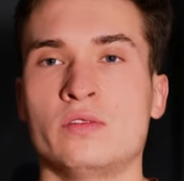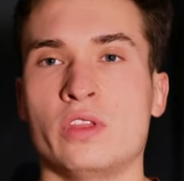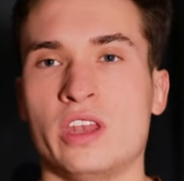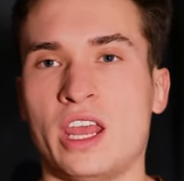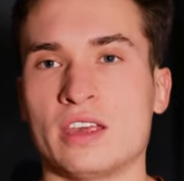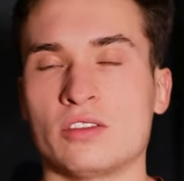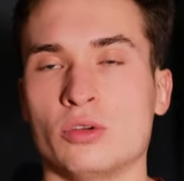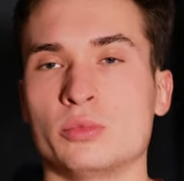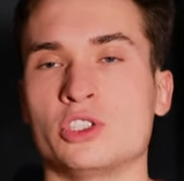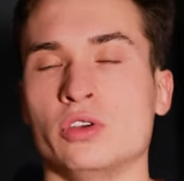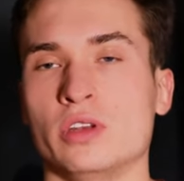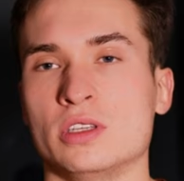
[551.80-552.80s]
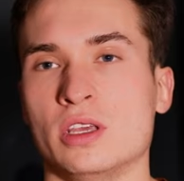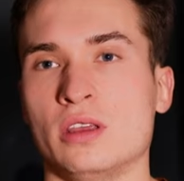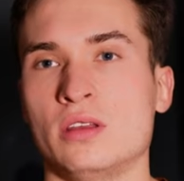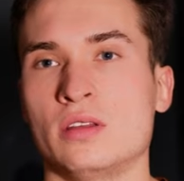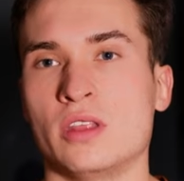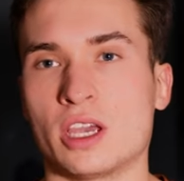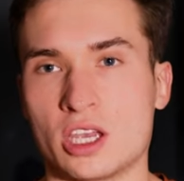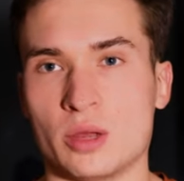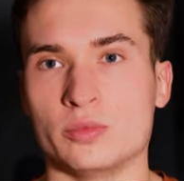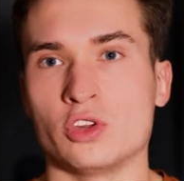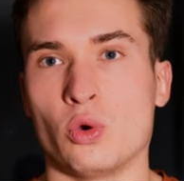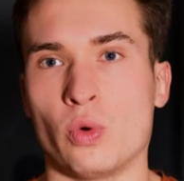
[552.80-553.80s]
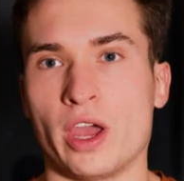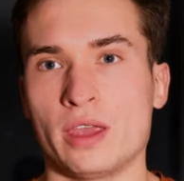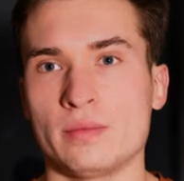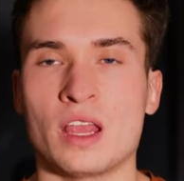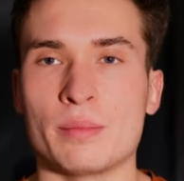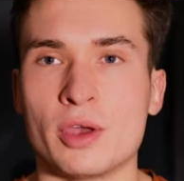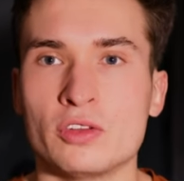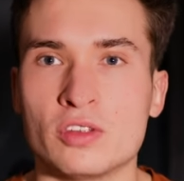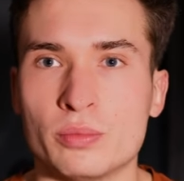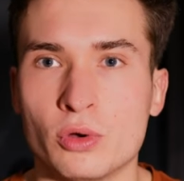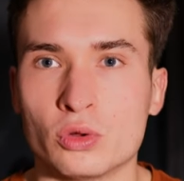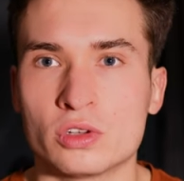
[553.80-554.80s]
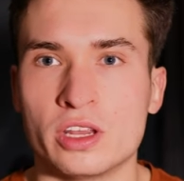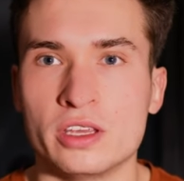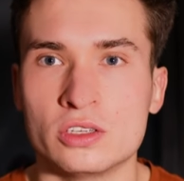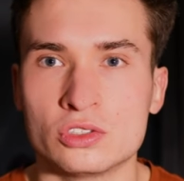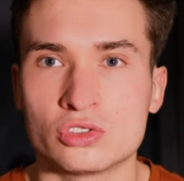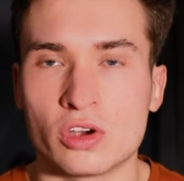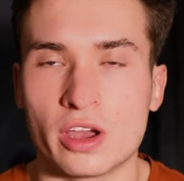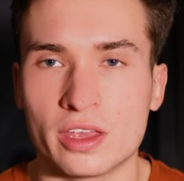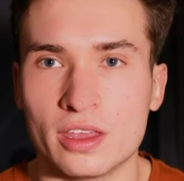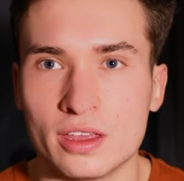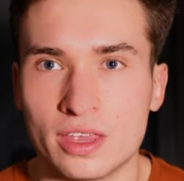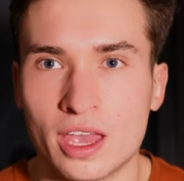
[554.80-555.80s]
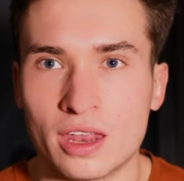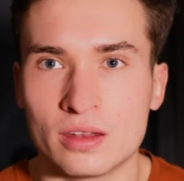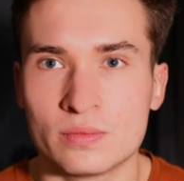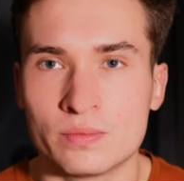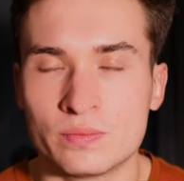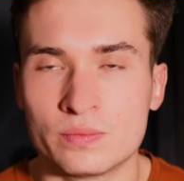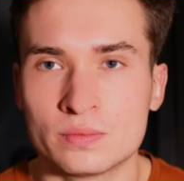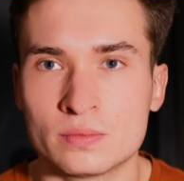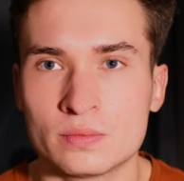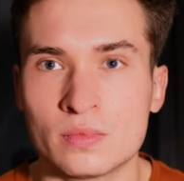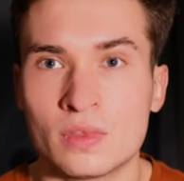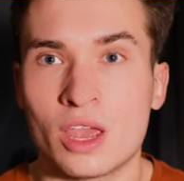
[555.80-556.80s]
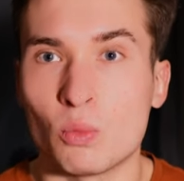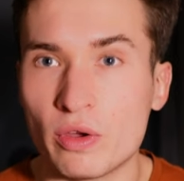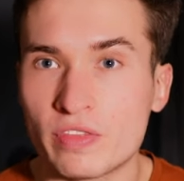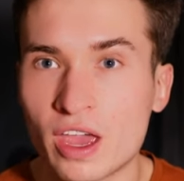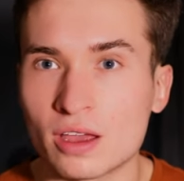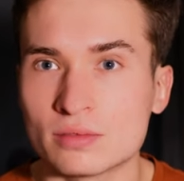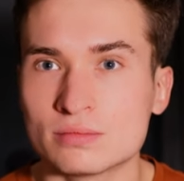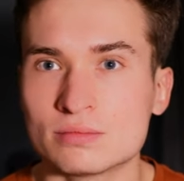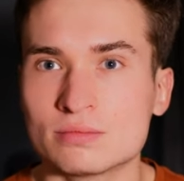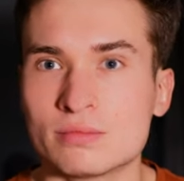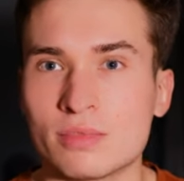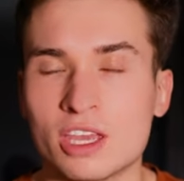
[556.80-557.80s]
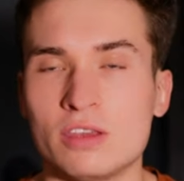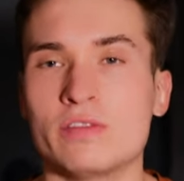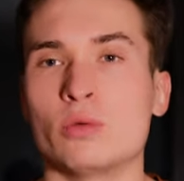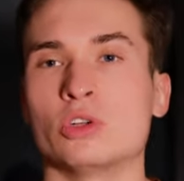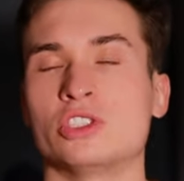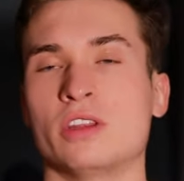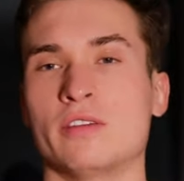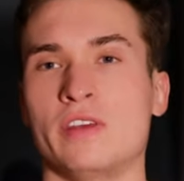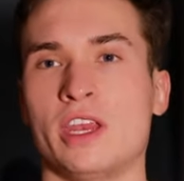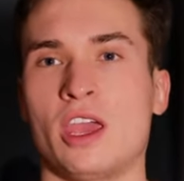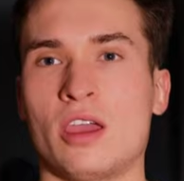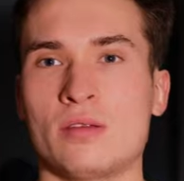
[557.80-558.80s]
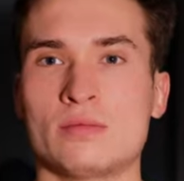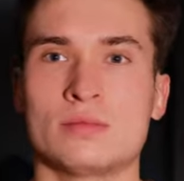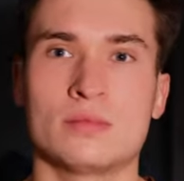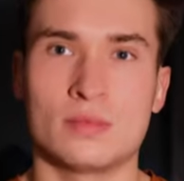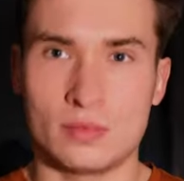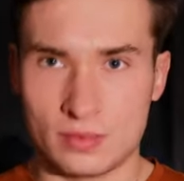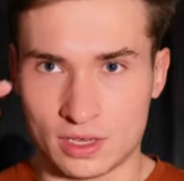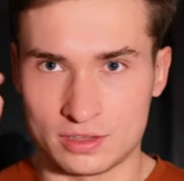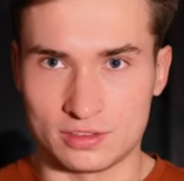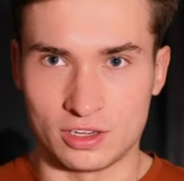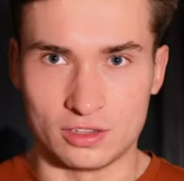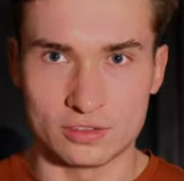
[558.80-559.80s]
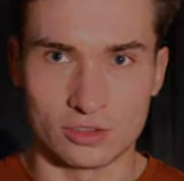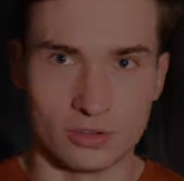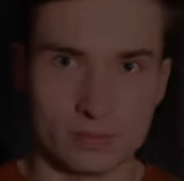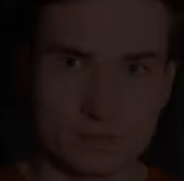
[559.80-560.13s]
for the next opportunity that comes your way. And most importantly, try again. And with that, thank you for watching the video. See